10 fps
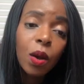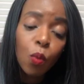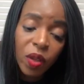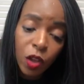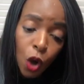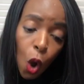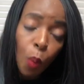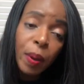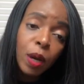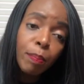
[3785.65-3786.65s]
with an
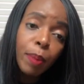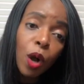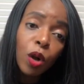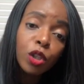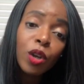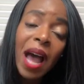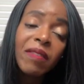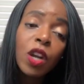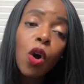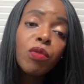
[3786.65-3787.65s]
open book to have a
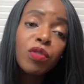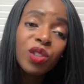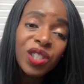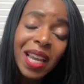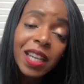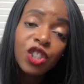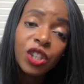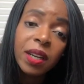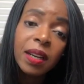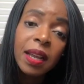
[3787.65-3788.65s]

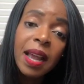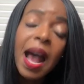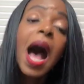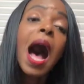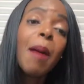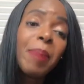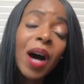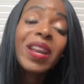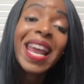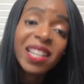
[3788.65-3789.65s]
conversation
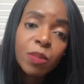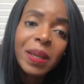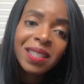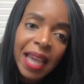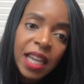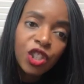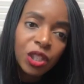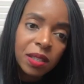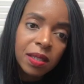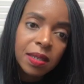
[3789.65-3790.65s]
about
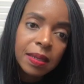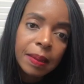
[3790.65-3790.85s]
expectations.